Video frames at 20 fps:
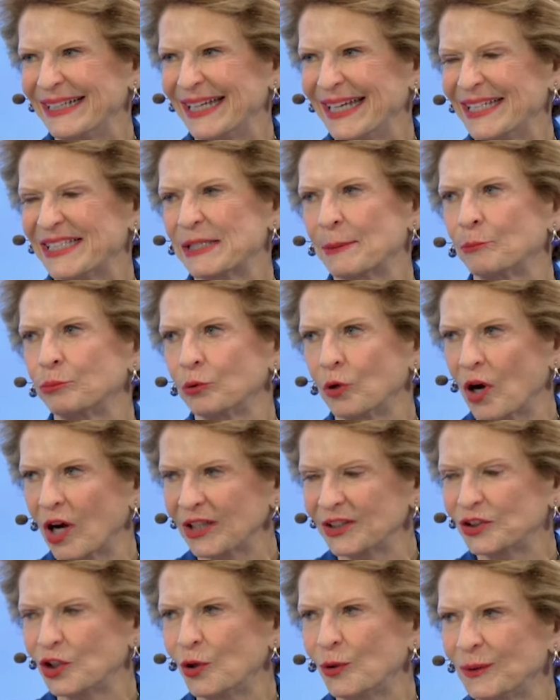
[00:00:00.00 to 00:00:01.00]
It's a
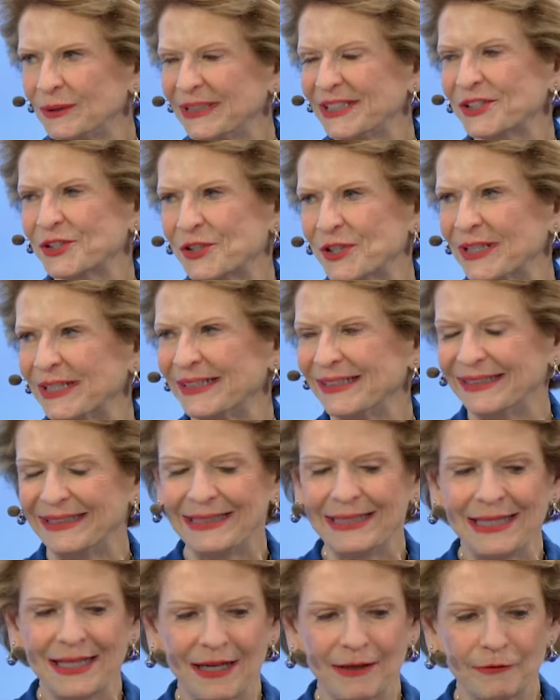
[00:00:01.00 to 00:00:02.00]
broad coalition
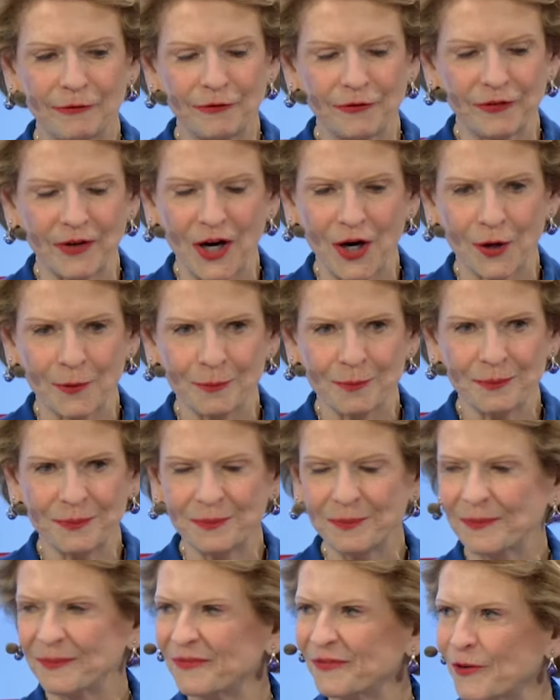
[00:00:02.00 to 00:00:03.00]
of farm
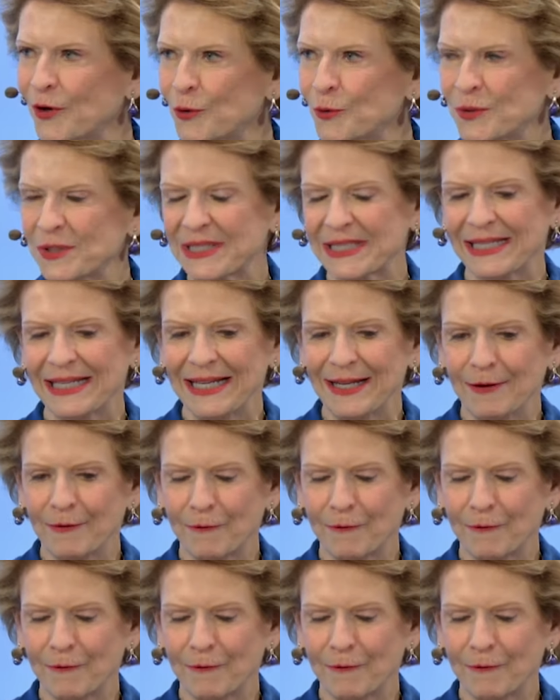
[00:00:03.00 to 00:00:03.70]
folks,